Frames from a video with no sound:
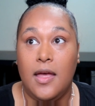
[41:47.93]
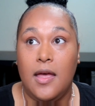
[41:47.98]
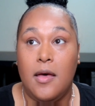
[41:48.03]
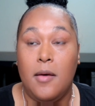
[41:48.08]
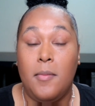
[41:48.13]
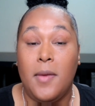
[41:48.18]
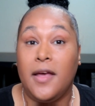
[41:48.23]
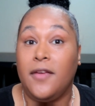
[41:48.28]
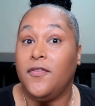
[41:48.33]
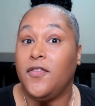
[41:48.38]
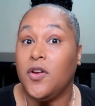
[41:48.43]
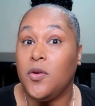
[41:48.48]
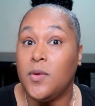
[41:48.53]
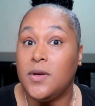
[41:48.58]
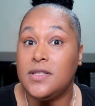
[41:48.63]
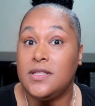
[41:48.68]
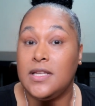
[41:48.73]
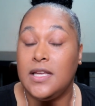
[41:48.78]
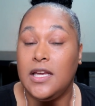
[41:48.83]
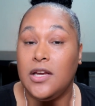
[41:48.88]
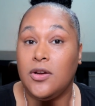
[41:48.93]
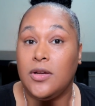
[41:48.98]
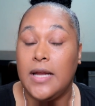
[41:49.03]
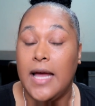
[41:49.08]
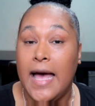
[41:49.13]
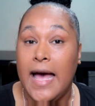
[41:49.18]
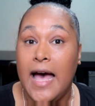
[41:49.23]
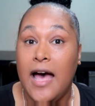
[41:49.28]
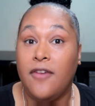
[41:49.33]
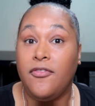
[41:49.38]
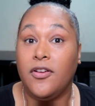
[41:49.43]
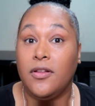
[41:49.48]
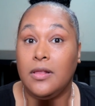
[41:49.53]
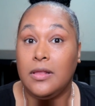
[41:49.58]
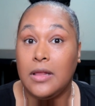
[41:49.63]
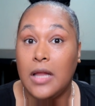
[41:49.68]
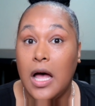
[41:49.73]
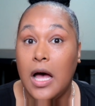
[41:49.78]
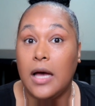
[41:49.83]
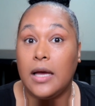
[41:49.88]
And my fear was, in a year and a half, a
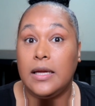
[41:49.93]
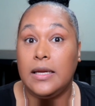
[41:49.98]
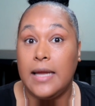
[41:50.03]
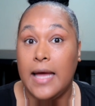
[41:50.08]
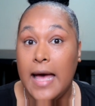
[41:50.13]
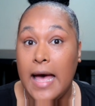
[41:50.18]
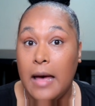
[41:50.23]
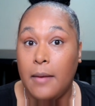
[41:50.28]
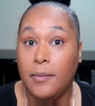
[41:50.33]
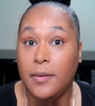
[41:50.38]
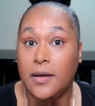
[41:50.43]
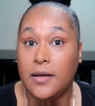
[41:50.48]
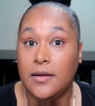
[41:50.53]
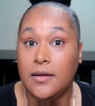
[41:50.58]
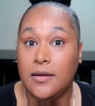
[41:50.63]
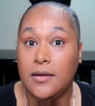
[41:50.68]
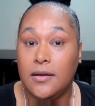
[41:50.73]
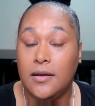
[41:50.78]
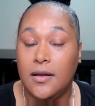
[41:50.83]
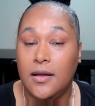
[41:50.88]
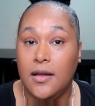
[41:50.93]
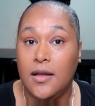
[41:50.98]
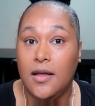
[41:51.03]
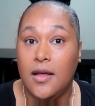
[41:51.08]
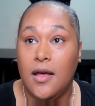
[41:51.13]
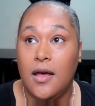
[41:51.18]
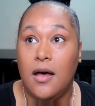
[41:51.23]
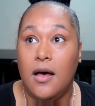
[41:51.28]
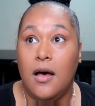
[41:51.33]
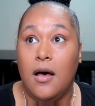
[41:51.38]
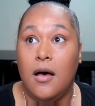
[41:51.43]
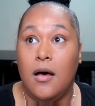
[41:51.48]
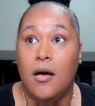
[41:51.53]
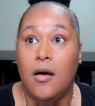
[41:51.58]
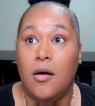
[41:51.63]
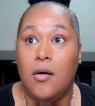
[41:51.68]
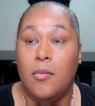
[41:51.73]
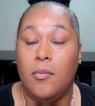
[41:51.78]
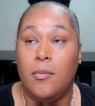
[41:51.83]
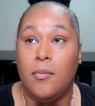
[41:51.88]
lot can happen.
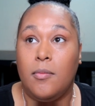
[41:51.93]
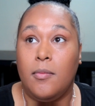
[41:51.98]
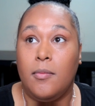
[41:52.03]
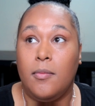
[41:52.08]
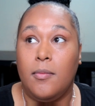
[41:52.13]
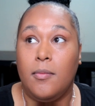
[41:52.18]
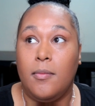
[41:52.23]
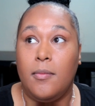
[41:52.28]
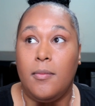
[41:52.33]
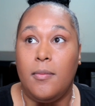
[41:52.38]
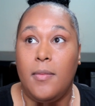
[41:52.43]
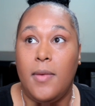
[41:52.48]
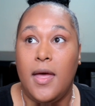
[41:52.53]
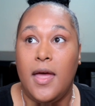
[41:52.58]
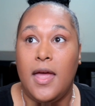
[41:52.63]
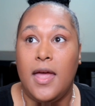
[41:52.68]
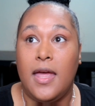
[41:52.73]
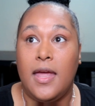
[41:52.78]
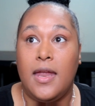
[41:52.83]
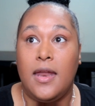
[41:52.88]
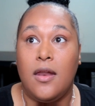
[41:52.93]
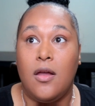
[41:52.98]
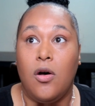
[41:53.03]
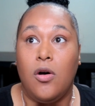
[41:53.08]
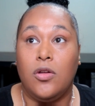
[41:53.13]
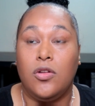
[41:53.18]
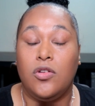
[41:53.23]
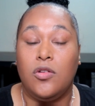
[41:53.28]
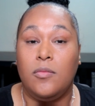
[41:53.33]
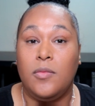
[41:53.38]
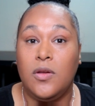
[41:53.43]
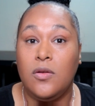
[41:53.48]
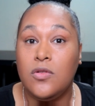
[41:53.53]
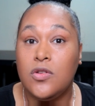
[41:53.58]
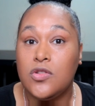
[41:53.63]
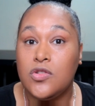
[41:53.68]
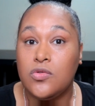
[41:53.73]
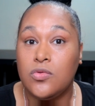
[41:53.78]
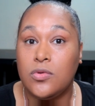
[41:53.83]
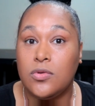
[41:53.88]
And autoimmune
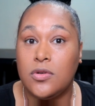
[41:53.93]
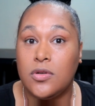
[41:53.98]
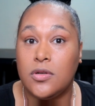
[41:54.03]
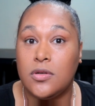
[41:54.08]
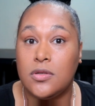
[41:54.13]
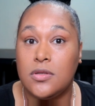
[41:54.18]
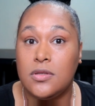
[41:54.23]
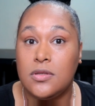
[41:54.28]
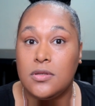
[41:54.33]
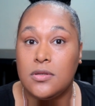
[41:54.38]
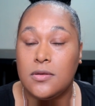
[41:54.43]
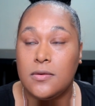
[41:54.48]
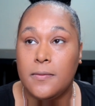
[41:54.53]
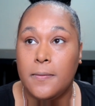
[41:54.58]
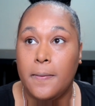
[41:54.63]
disorders,